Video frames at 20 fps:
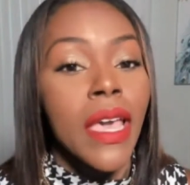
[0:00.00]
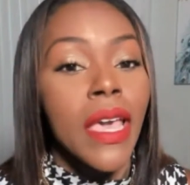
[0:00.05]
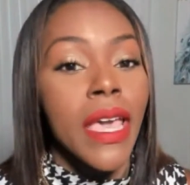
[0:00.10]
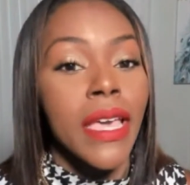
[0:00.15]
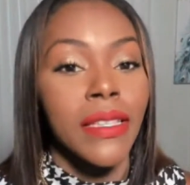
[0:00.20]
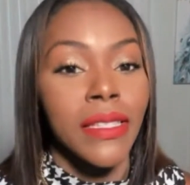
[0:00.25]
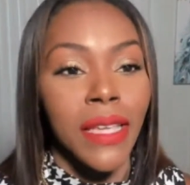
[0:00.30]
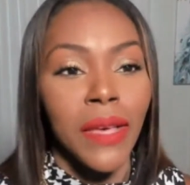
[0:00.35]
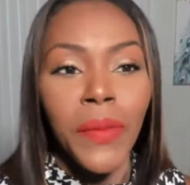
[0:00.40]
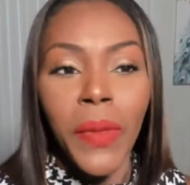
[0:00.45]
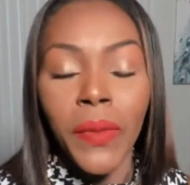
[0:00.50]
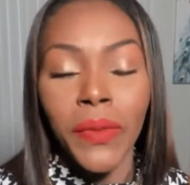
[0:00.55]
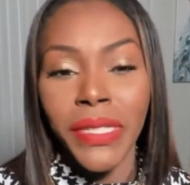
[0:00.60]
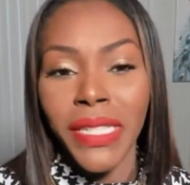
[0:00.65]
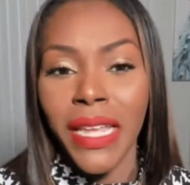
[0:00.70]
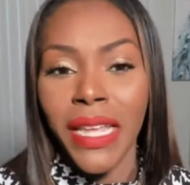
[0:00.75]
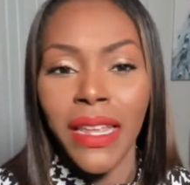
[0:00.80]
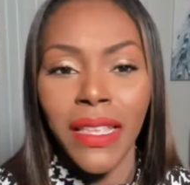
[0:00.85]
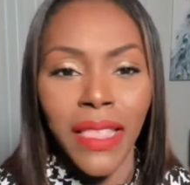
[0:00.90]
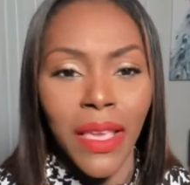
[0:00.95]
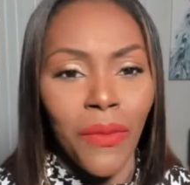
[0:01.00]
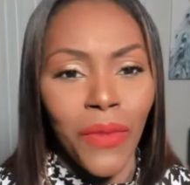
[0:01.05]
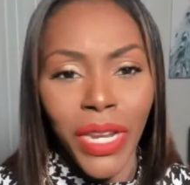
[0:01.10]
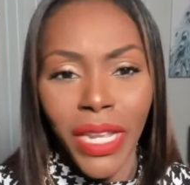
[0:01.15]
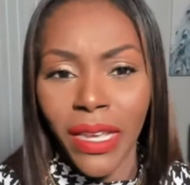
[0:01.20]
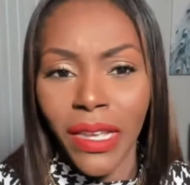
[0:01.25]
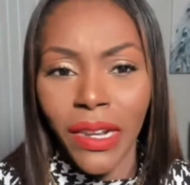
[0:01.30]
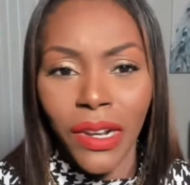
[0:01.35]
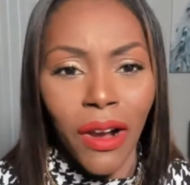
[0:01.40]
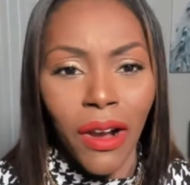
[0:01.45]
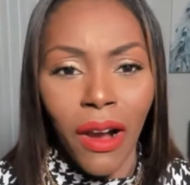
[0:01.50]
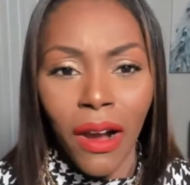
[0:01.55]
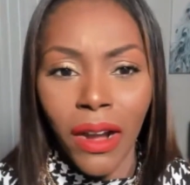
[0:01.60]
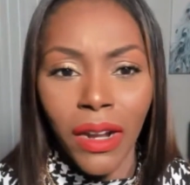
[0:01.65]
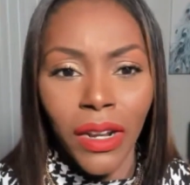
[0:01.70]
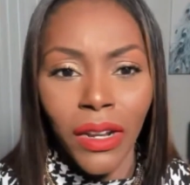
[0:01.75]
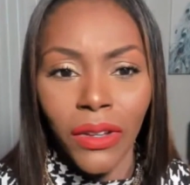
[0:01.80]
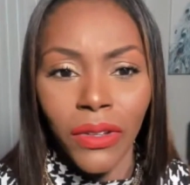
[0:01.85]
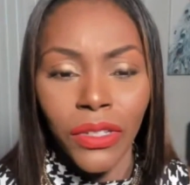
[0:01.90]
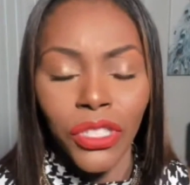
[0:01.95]
And some people say that they want to get a
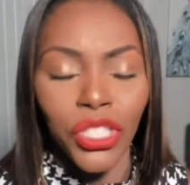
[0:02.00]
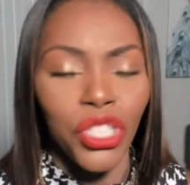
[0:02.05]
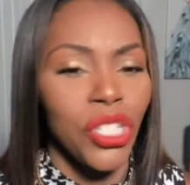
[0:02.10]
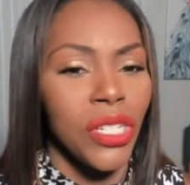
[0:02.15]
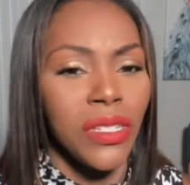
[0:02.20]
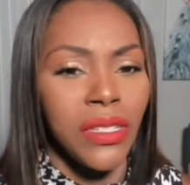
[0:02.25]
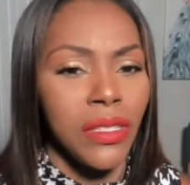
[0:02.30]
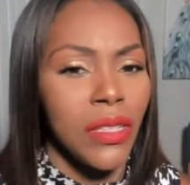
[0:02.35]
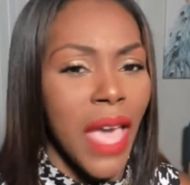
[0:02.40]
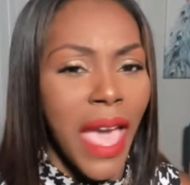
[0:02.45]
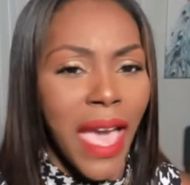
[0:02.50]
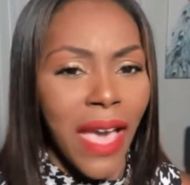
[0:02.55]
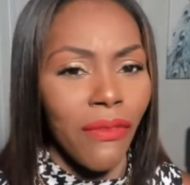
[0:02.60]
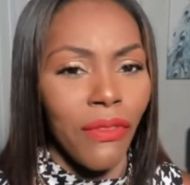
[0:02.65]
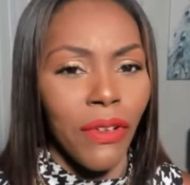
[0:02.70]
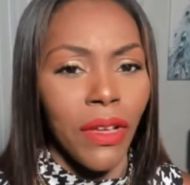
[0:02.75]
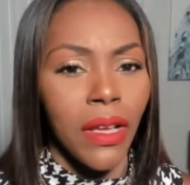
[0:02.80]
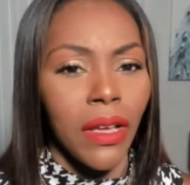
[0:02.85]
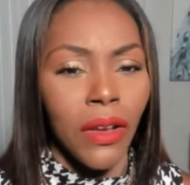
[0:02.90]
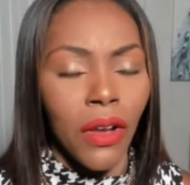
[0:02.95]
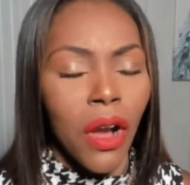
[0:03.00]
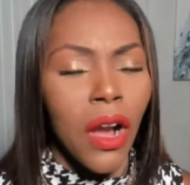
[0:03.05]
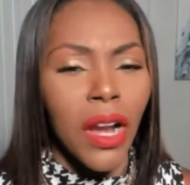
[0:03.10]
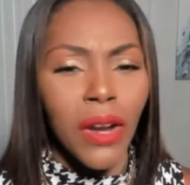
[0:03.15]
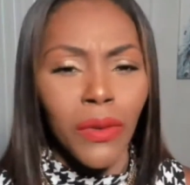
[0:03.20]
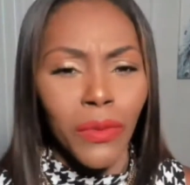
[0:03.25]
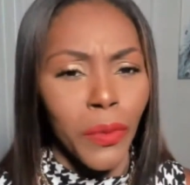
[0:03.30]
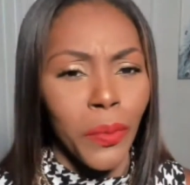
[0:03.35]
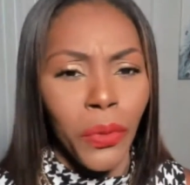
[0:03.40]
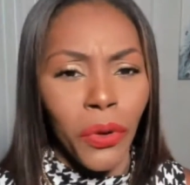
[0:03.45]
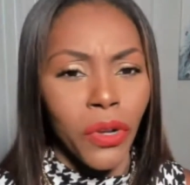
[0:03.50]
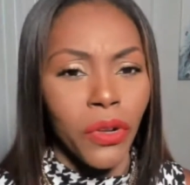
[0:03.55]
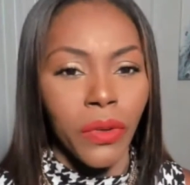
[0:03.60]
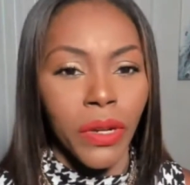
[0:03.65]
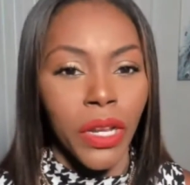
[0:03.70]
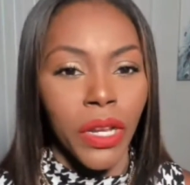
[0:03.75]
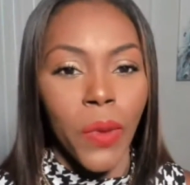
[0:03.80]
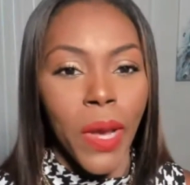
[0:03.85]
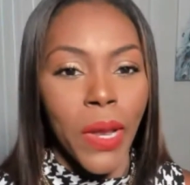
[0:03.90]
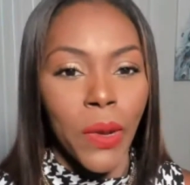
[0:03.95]
car just to have a car report on
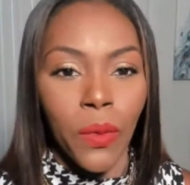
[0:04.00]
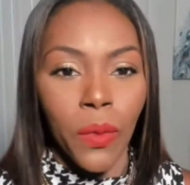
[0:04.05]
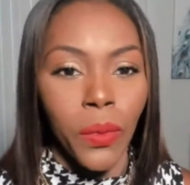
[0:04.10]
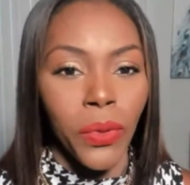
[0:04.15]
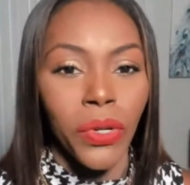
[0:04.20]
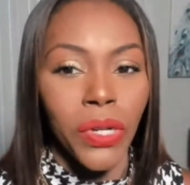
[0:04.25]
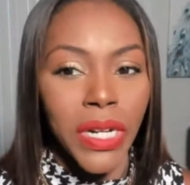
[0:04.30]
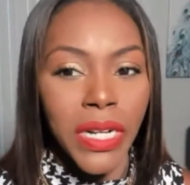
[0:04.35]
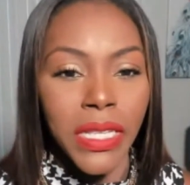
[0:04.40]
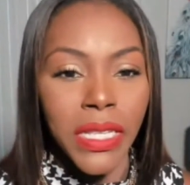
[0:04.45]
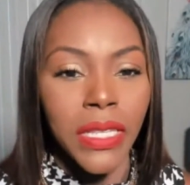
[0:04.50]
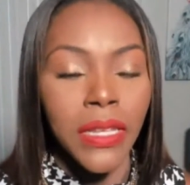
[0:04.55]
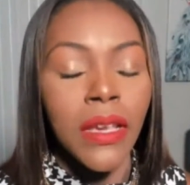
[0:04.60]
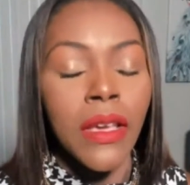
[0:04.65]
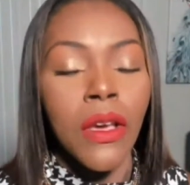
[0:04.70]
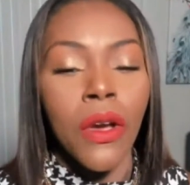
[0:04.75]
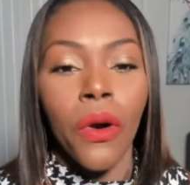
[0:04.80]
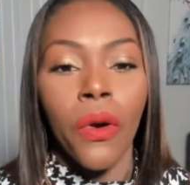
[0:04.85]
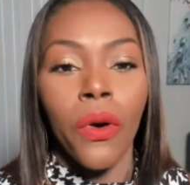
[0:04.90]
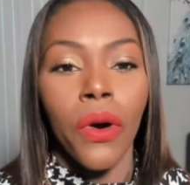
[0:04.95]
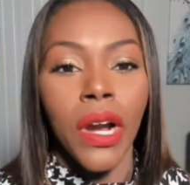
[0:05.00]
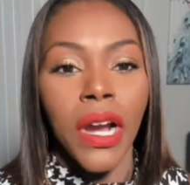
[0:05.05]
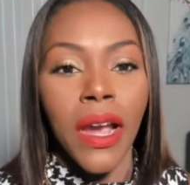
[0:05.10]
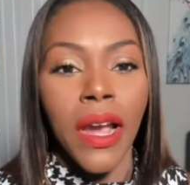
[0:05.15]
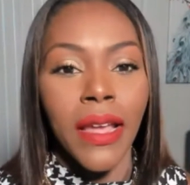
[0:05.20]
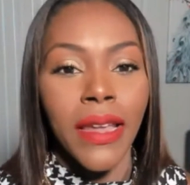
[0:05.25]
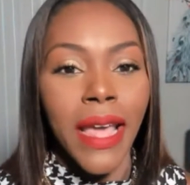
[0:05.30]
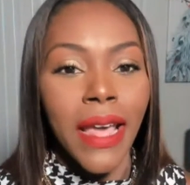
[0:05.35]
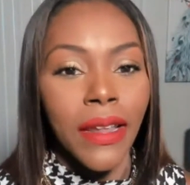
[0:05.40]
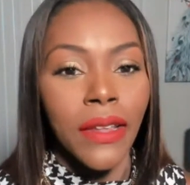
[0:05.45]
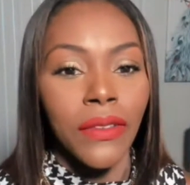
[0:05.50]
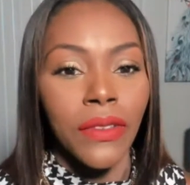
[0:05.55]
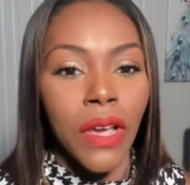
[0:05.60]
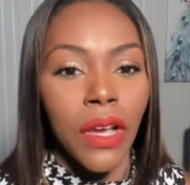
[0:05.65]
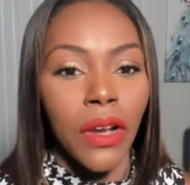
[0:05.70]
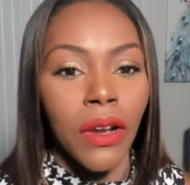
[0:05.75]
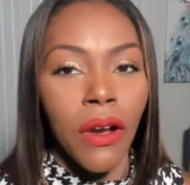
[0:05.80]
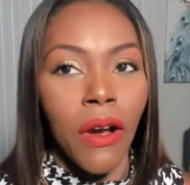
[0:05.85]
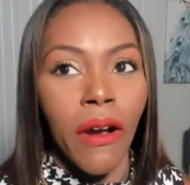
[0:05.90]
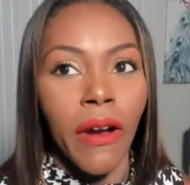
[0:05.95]
their credit reports, or not
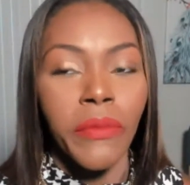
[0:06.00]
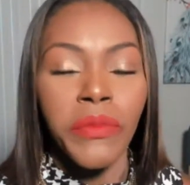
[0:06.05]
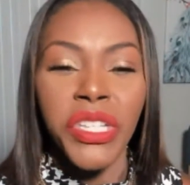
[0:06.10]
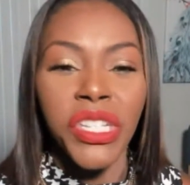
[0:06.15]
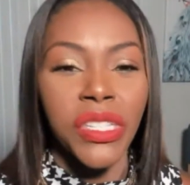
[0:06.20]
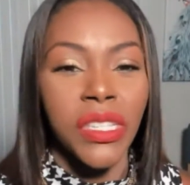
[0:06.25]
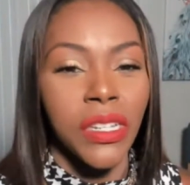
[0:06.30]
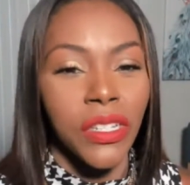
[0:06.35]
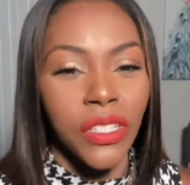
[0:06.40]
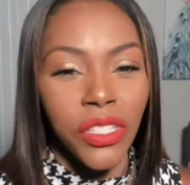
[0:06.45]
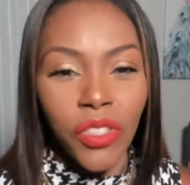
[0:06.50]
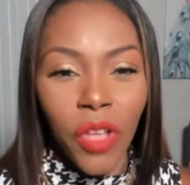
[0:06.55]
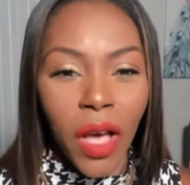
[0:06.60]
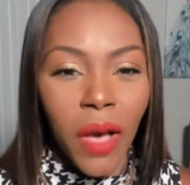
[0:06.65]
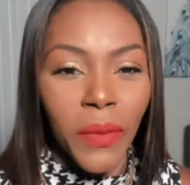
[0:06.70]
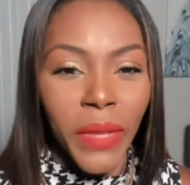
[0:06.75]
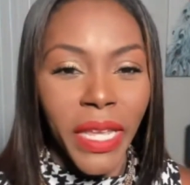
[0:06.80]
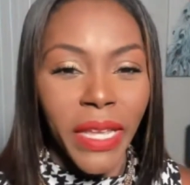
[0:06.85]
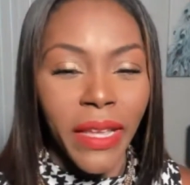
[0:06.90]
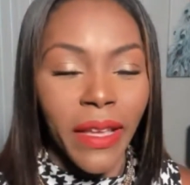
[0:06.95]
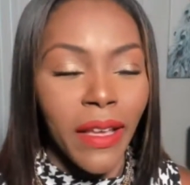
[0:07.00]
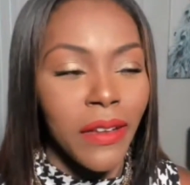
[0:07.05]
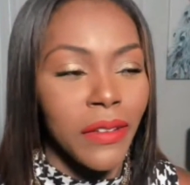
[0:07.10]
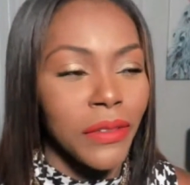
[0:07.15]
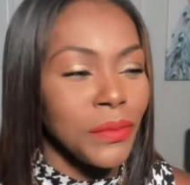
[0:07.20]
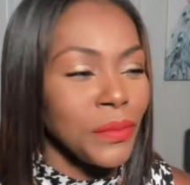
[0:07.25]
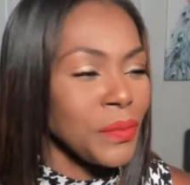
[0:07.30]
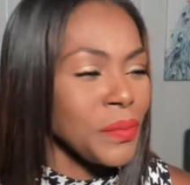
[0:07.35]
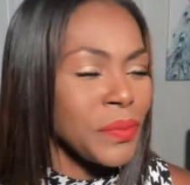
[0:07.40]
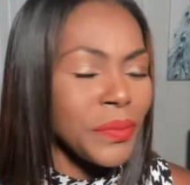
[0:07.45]
a car, just an installment account.